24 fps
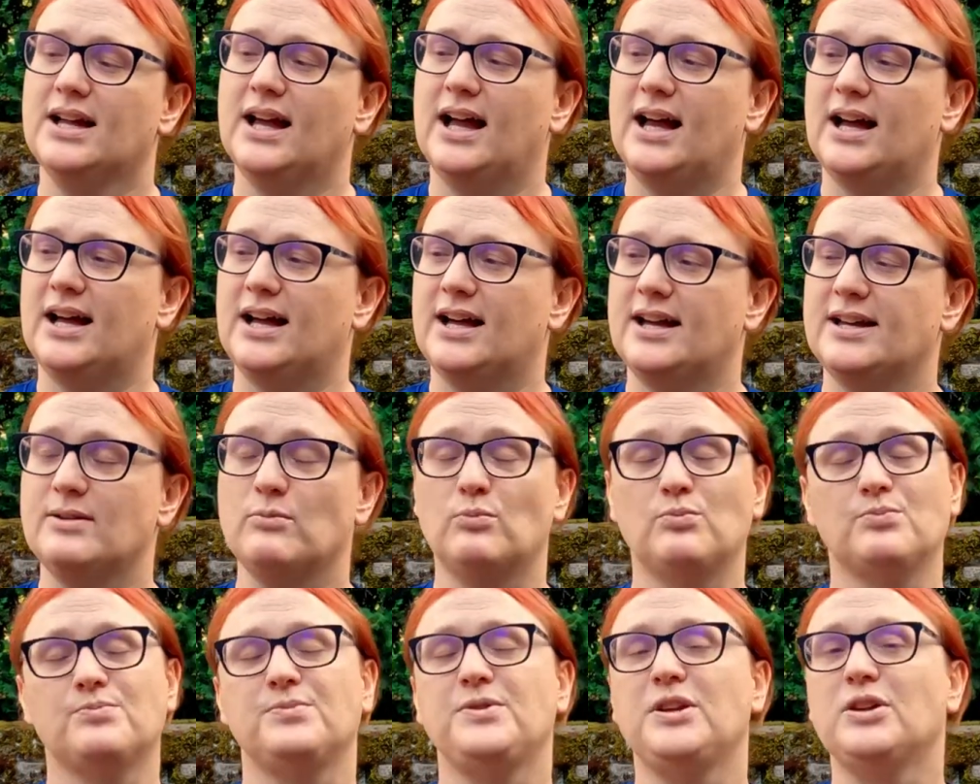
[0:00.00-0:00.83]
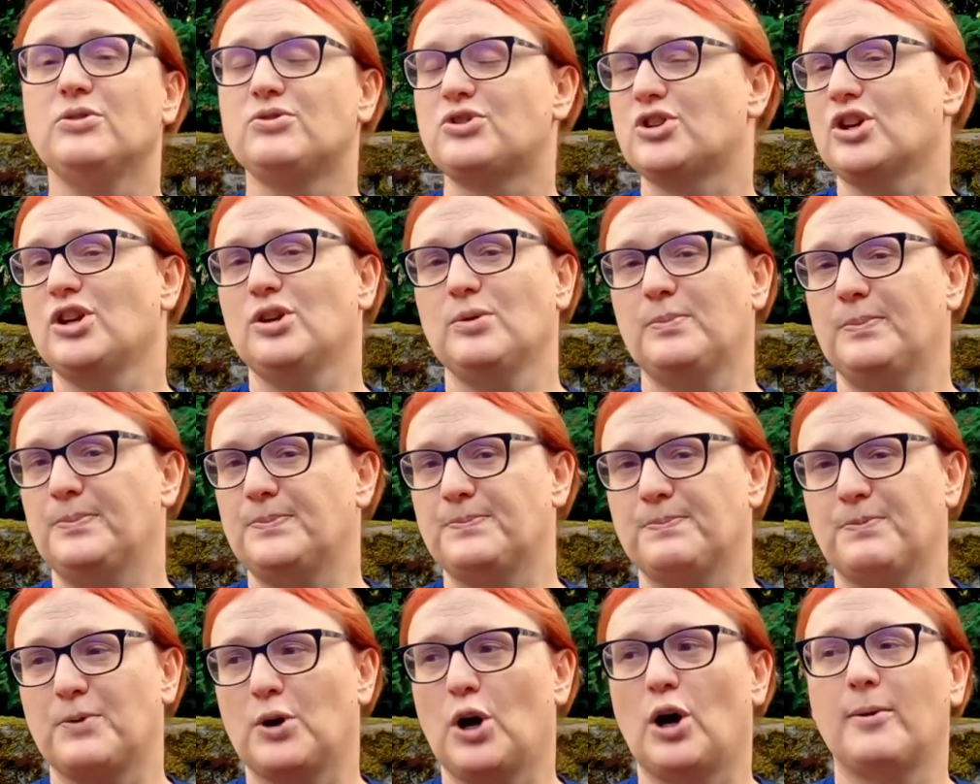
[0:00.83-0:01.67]
YouTube
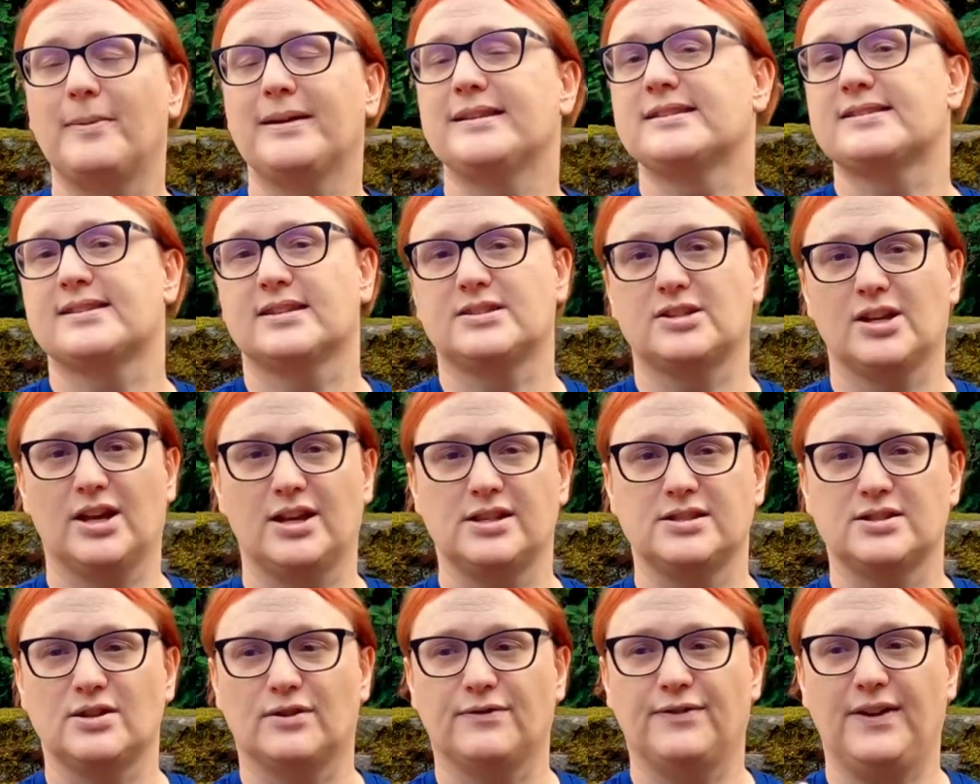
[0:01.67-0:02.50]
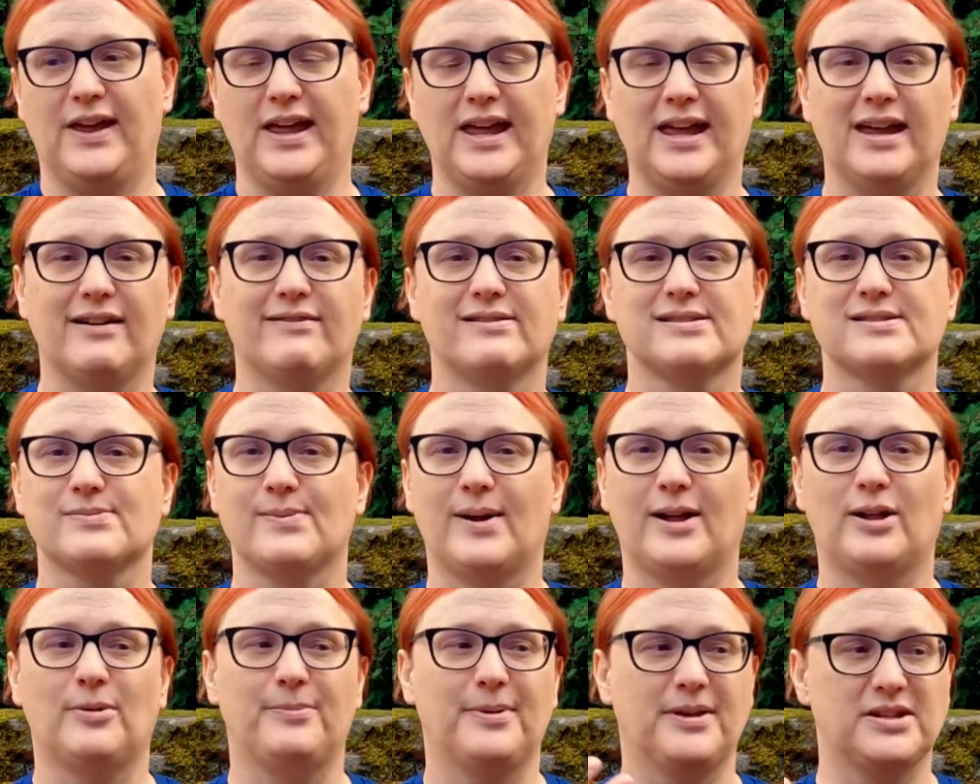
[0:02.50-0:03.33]
comments are turned off here as
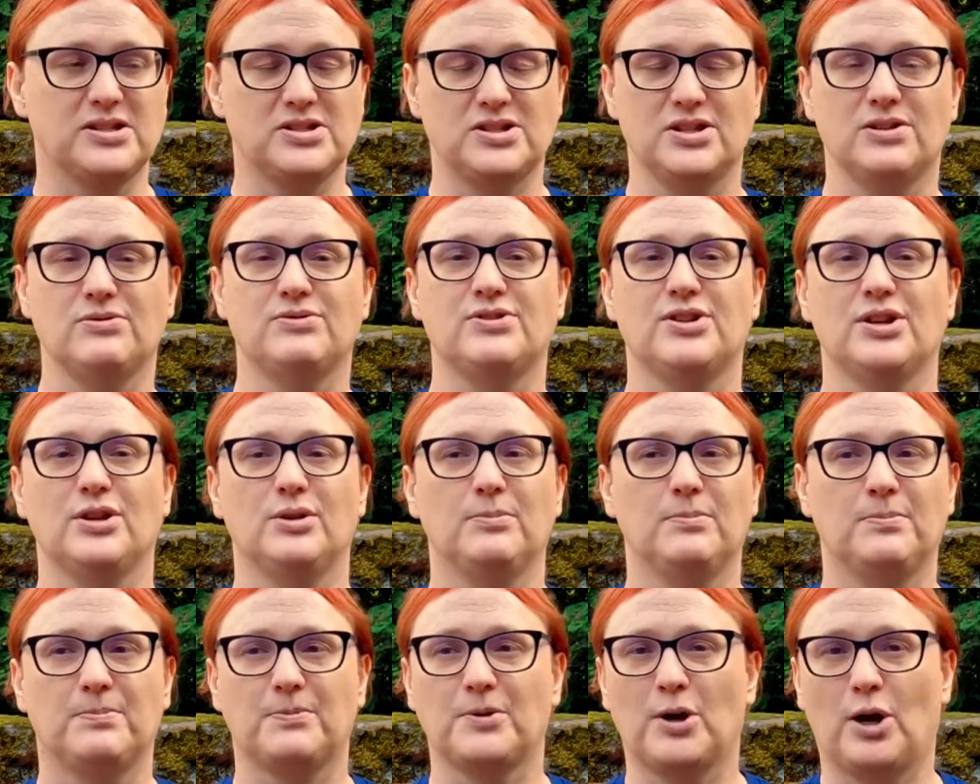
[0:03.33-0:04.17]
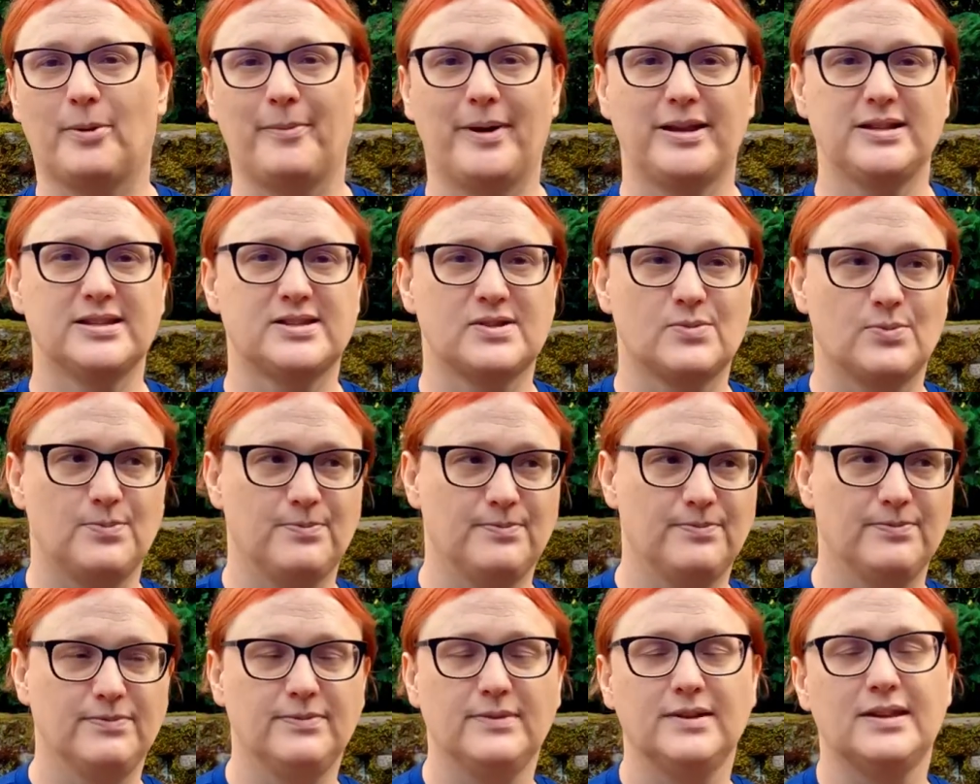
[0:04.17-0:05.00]
well, because YouTube comments,
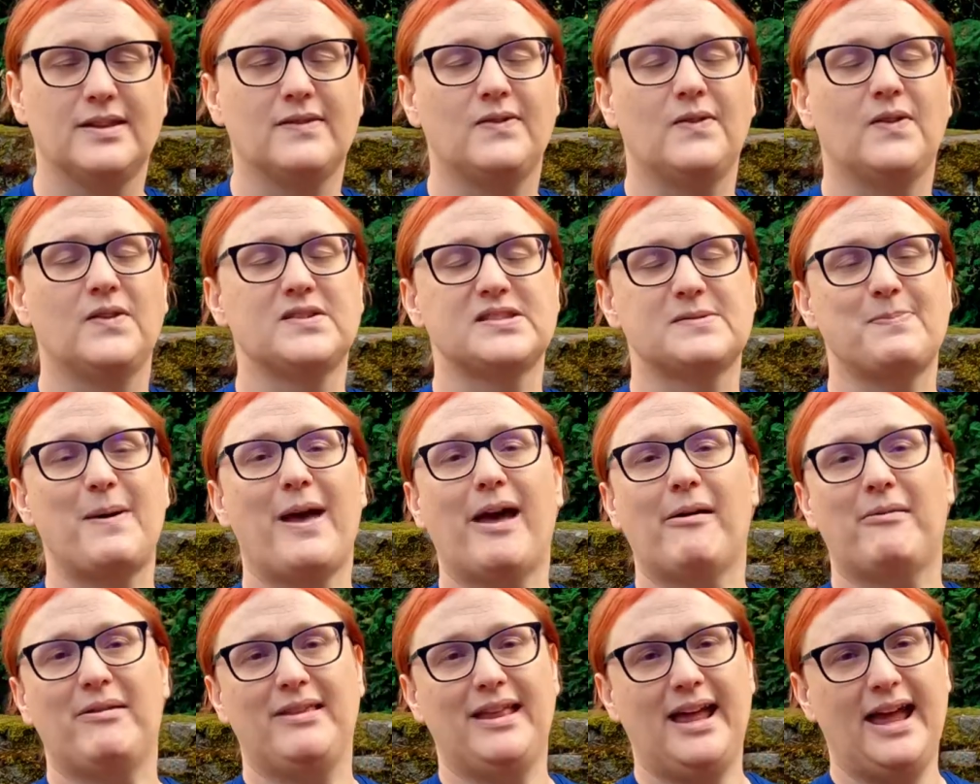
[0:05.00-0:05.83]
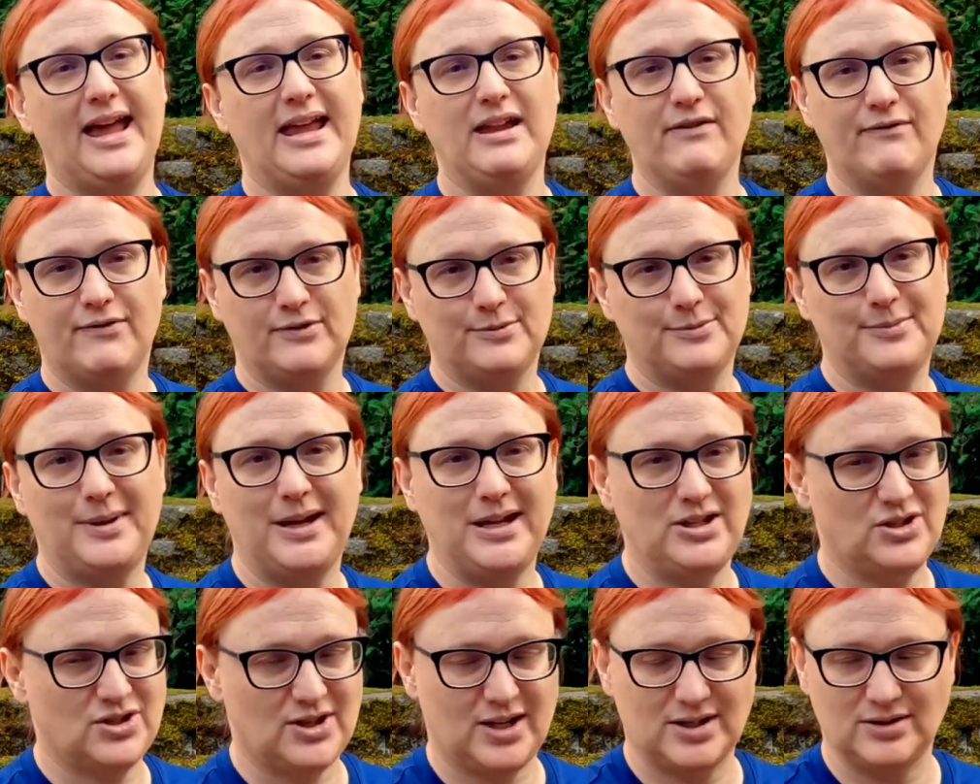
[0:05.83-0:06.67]
the spam and the hate from the
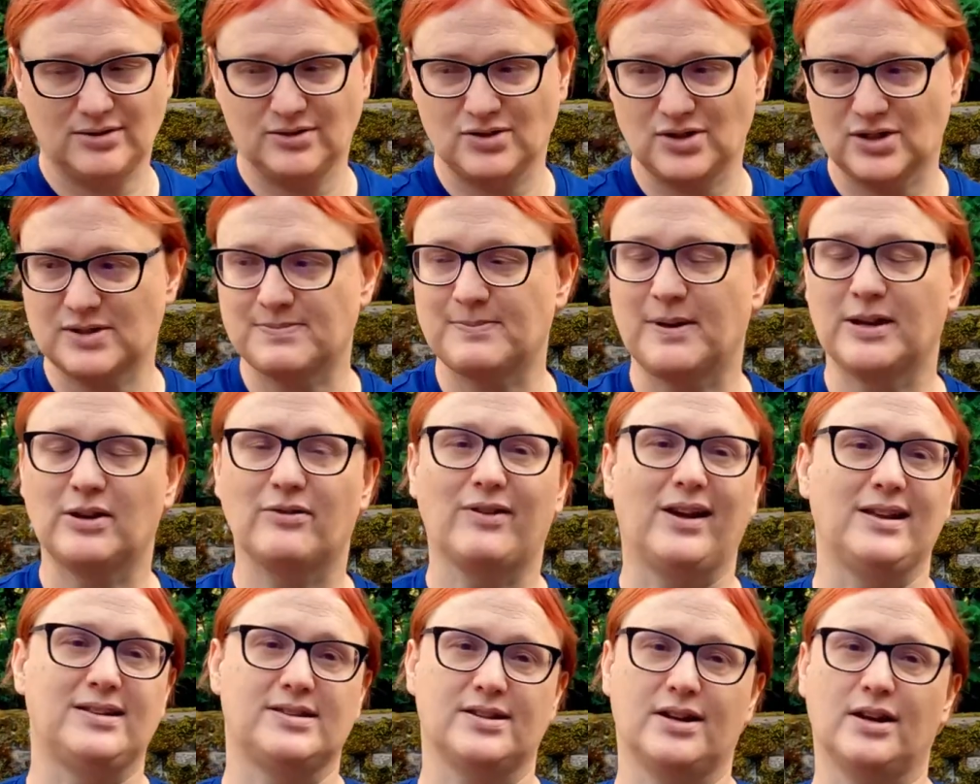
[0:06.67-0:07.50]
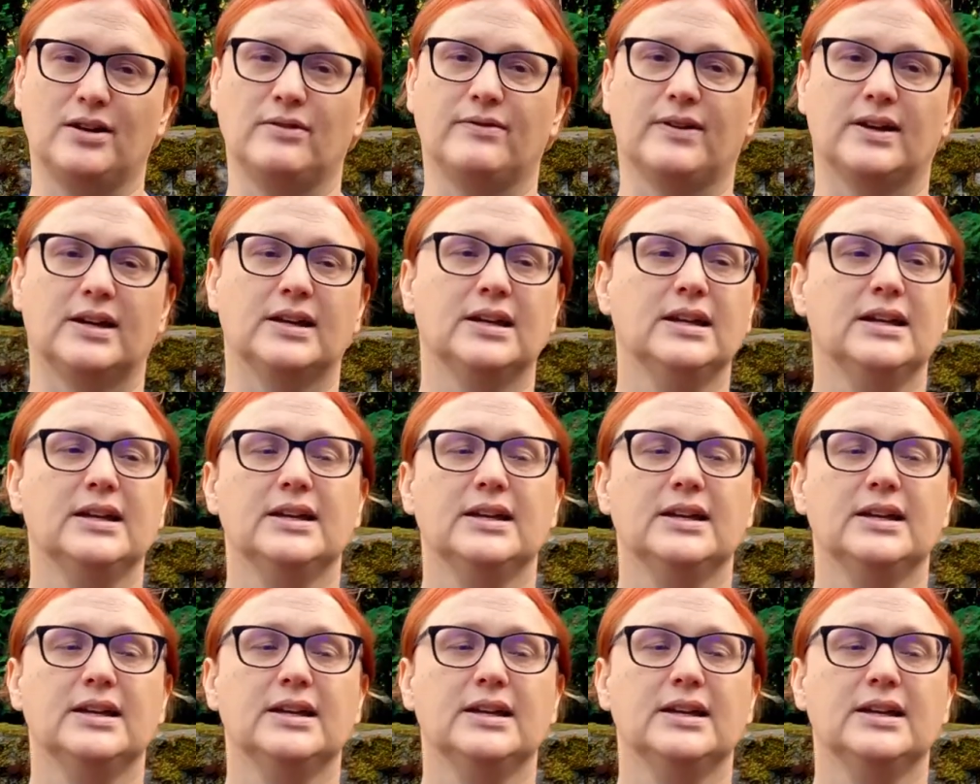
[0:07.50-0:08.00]
main channel just migrated over.